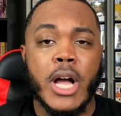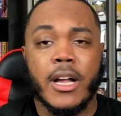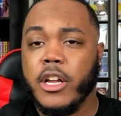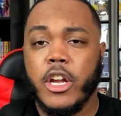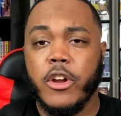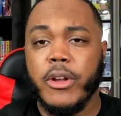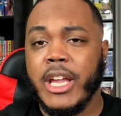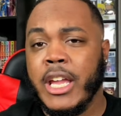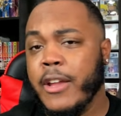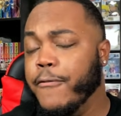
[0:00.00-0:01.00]

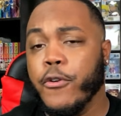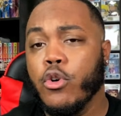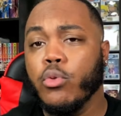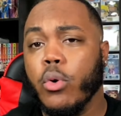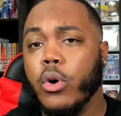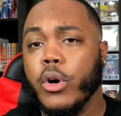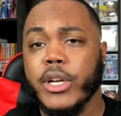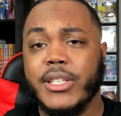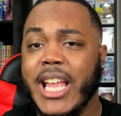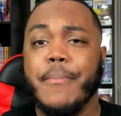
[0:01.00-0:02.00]
Kakaguri, Food
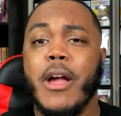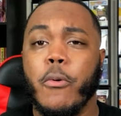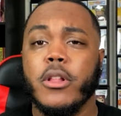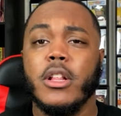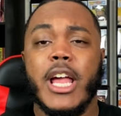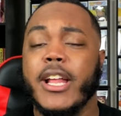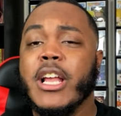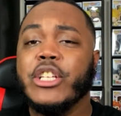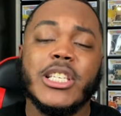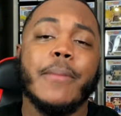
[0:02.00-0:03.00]
Wars, Dead Man Wonderland.
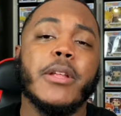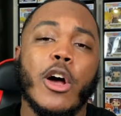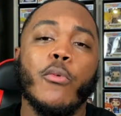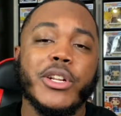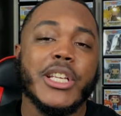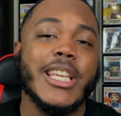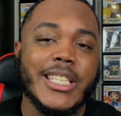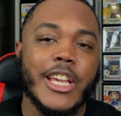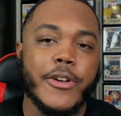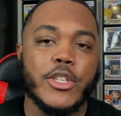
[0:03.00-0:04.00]
Just let me know which of
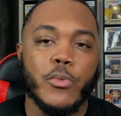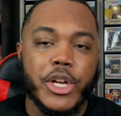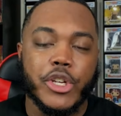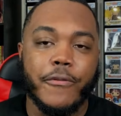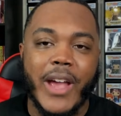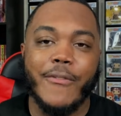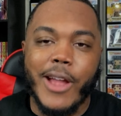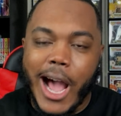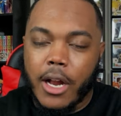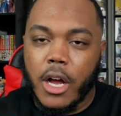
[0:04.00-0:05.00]
these series was your
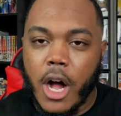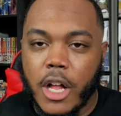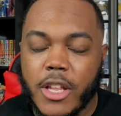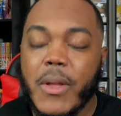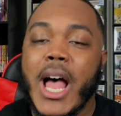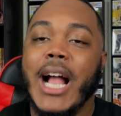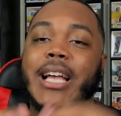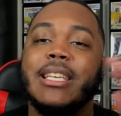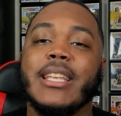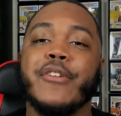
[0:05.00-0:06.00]
favorite out of all of them. I
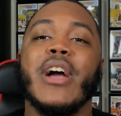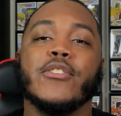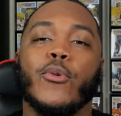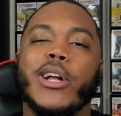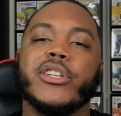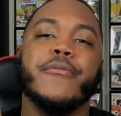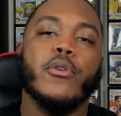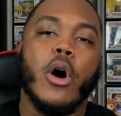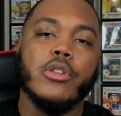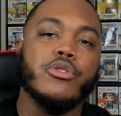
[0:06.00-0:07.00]
gotta say thank you guys for watching. If
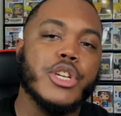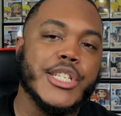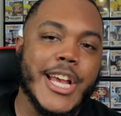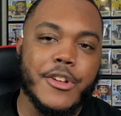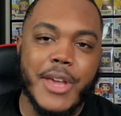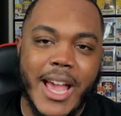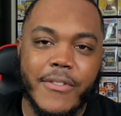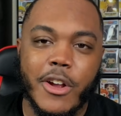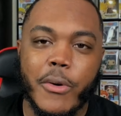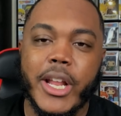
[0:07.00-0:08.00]
you are new to the channel and you
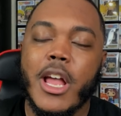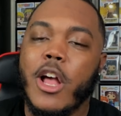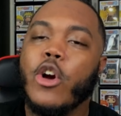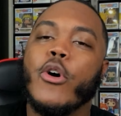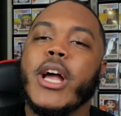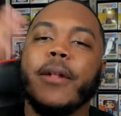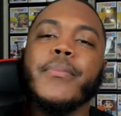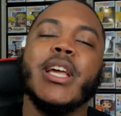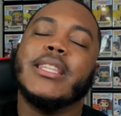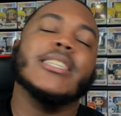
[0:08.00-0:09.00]
haven't already, go ahead,
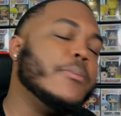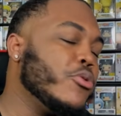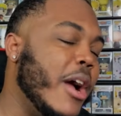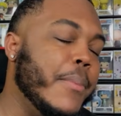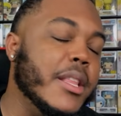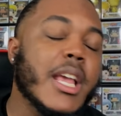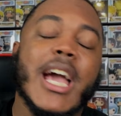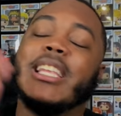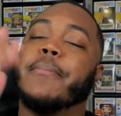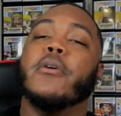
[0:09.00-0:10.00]
hit that subscribe button,
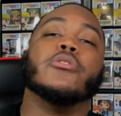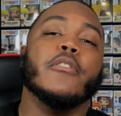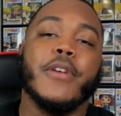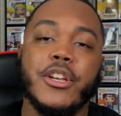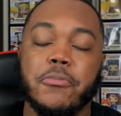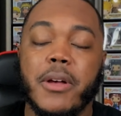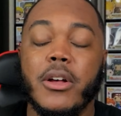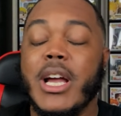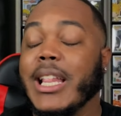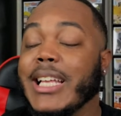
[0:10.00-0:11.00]
hit that post notification
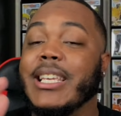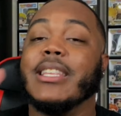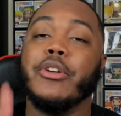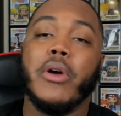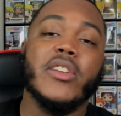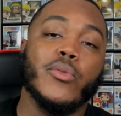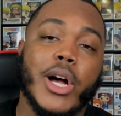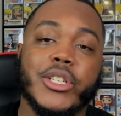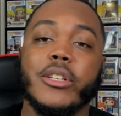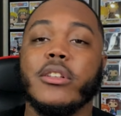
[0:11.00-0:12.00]
bell. And like I say, thank you guys for
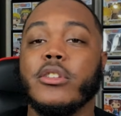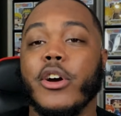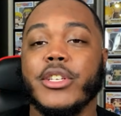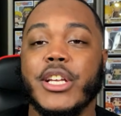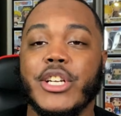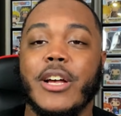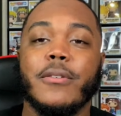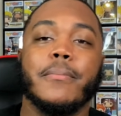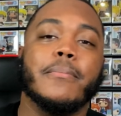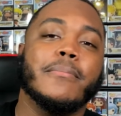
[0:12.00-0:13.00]
watching. Dark Sage out.
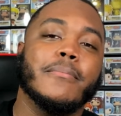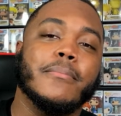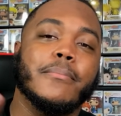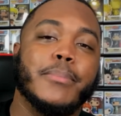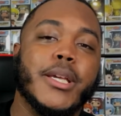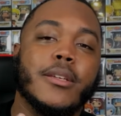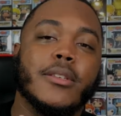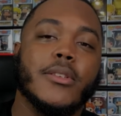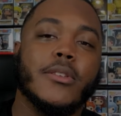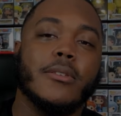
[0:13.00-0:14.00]

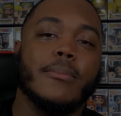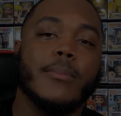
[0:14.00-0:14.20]
Peace.